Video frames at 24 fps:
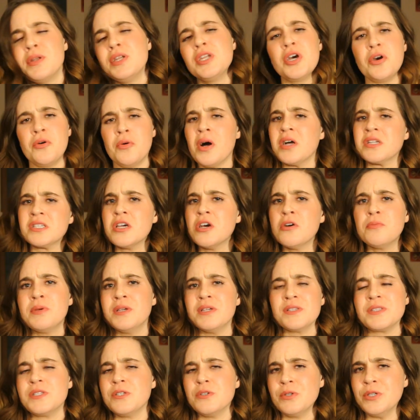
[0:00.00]
But no,
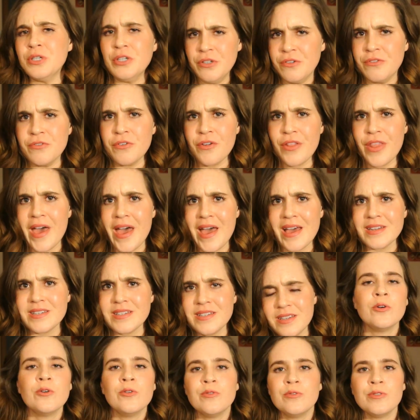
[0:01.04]
Autopia's too good for
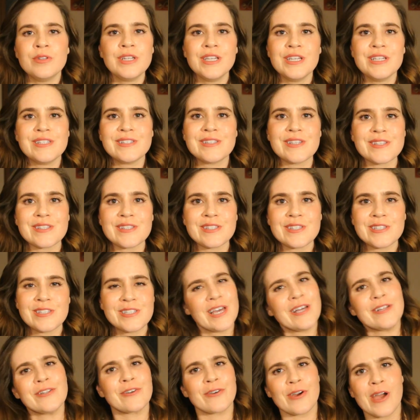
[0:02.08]
that. Who needs a
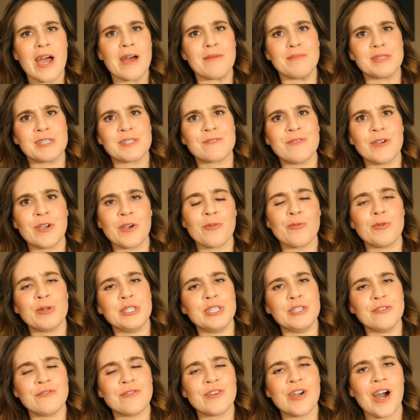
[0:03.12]
stellar atmosphere
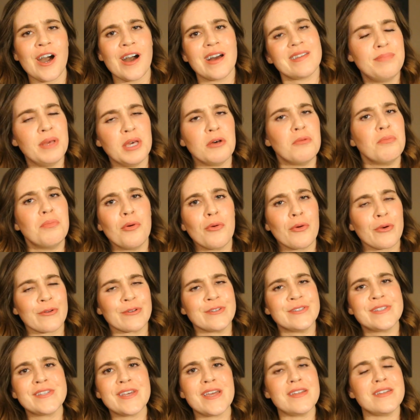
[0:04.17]
when you've got
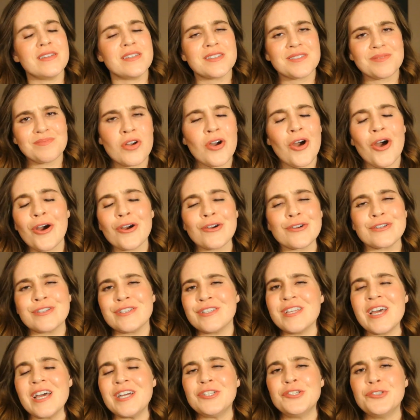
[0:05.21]
billboards and car
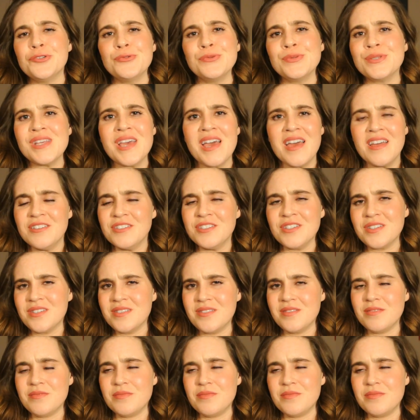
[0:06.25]
statues and